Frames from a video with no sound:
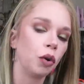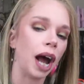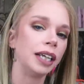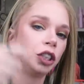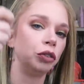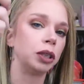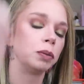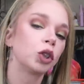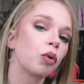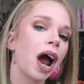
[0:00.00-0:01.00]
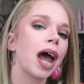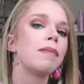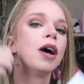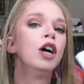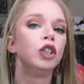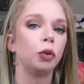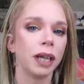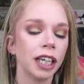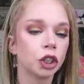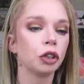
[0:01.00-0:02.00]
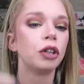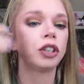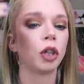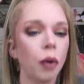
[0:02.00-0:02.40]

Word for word: you guys to subscribe to be entered, so